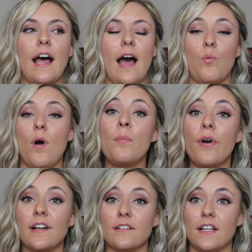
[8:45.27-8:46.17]
At one
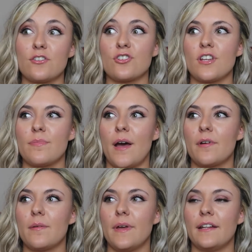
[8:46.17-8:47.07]
point in our relationship, that
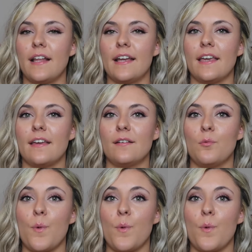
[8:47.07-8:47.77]
would have been like,